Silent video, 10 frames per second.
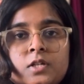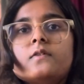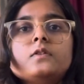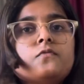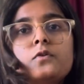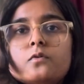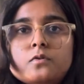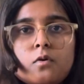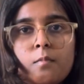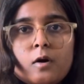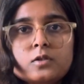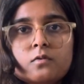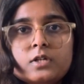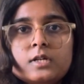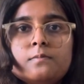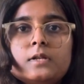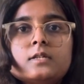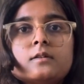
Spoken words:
Even if you don't know about the question, please